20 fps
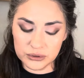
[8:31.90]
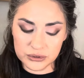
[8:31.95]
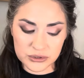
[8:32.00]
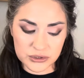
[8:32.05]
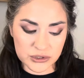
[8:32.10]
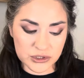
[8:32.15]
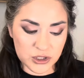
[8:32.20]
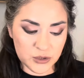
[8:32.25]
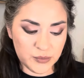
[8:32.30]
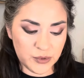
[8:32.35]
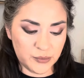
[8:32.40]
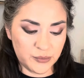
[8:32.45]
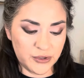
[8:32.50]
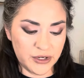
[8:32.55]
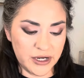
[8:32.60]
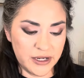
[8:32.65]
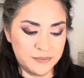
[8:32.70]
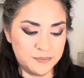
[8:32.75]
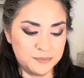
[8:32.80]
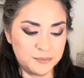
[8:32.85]
Super
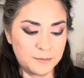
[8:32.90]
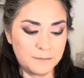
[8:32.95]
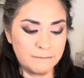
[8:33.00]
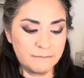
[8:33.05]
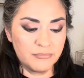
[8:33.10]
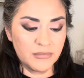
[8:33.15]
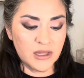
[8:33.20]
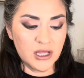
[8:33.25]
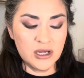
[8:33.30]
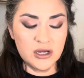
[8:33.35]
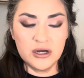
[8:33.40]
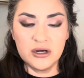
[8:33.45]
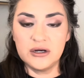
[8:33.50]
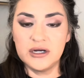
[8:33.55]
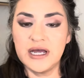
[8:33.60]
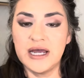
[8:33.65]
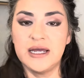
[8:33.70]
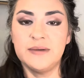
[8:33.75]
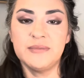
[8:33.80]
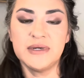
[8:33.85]
pretty.
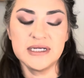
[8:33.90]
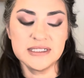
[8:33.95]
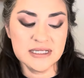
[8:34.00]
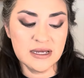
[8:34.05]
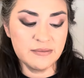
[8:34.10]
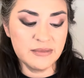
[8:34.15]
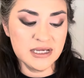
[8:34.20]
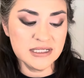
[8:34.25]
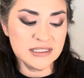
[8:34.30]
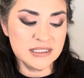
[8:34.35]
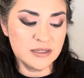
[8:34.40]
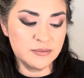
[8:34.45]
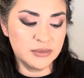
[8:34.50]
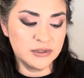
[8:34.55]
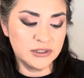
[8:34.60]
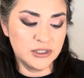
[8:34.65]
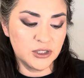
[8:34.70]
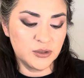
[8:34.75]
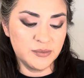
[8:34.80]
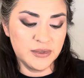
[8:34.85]
Okay, and because I messed up a
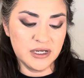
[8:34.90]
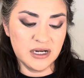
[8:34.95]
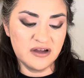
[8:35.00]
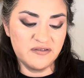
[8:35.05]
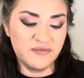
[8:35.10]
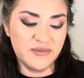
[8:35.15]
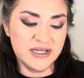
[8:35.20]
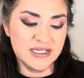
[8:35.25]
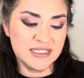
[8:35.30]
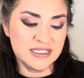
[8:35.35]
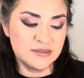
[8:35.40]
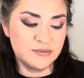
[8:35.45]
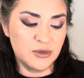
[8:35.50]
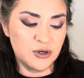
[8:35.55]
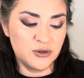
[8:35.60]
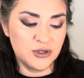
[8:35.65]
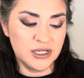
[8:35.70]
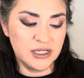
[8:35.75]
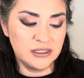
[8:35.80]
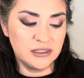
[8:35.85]
little bit of my
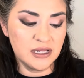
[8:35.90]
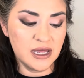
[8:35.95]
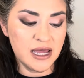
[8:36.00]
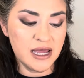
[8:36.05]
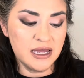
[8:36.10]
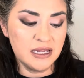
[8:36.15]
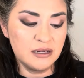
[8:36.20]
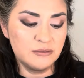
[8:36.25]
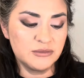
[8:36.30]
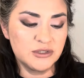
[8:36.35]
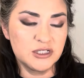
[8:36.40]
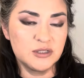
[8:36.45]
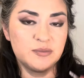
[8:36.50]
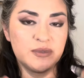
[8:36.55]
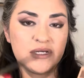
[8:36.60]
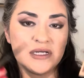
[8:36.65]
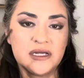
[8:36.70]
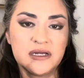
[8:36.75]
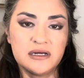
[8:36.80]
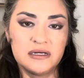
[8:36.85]
smoky line, I'm just
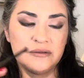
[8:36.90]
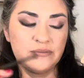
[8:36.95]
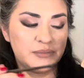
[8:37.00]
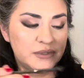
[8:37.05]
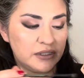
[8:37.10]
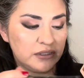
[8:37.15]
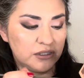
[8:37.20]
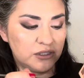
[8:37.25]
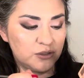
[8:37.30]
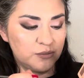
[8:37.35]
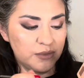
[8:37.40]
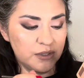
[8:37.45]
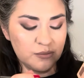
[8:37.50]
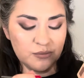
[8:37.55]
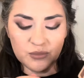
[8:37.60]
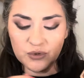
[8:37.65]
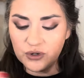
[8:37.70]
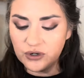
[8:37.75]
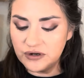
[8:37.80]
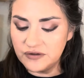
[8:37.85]
picking up a little bit
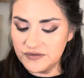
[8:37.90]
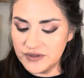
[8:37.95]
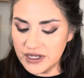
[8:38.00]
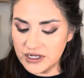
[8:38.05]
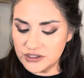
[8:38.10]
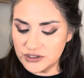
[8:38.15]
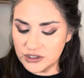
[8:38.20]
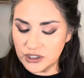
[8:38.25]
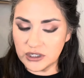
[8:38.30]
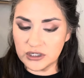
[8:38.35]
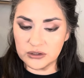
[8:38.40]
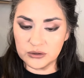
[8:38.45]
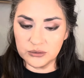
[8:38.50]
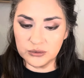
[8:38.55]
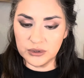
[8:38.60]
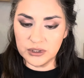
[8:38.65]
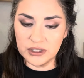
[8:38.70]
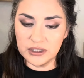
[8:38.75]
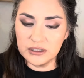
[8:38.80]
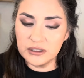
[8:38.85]
more of that dark
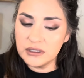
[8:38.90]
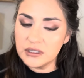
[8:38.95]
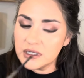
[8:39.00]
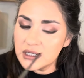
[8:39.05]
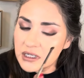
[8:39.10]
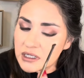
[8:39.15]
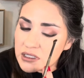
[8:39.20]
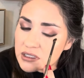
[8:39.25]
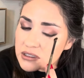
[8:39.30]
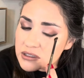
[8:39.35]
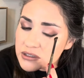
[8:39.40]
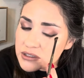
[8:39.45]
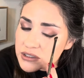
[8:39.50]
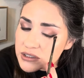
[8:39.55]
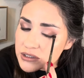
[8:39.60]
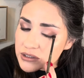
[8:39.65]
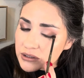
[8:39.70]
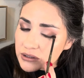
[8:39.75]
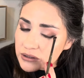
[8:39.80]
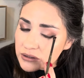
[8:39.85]
one
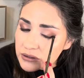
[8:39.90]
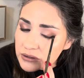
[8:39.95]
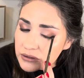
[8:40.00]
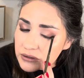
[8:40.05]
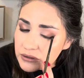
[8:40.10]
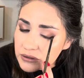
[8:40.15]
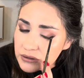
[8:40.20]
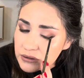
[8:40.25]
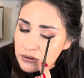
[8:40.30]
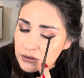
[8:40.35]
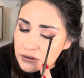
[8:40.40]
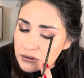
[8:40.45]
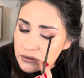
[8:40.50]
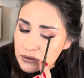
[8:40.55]
to